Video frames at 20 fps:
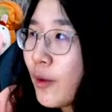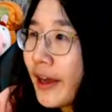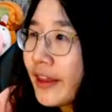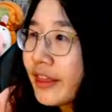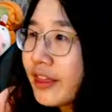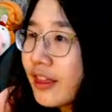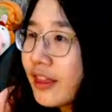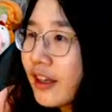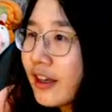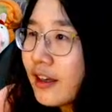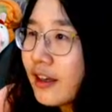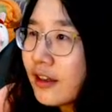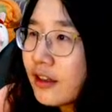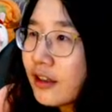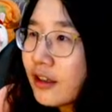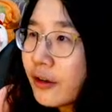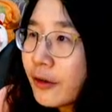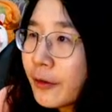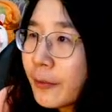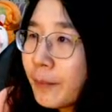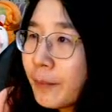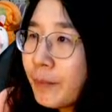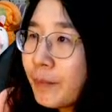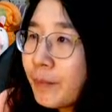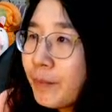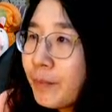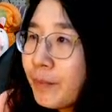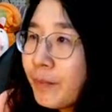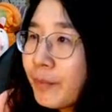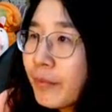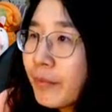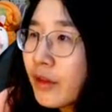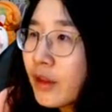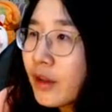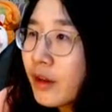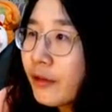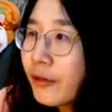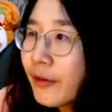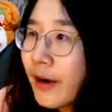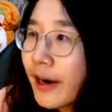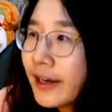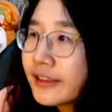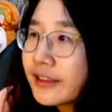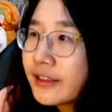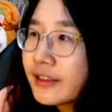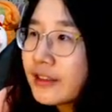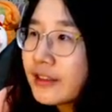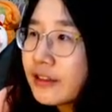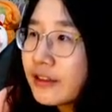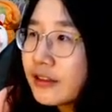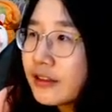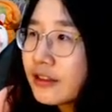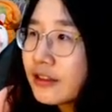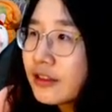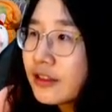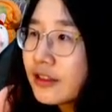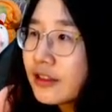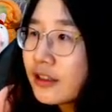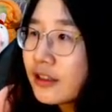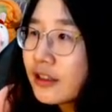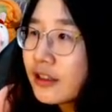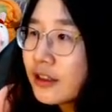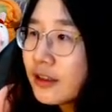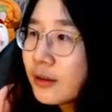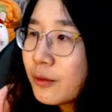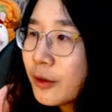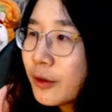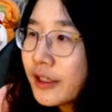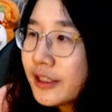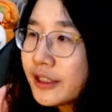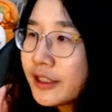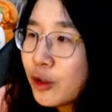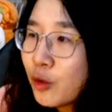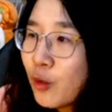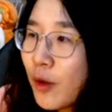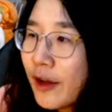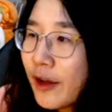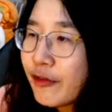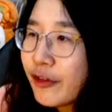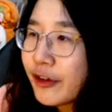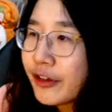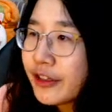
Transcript: thin though? Right? What is the why for this?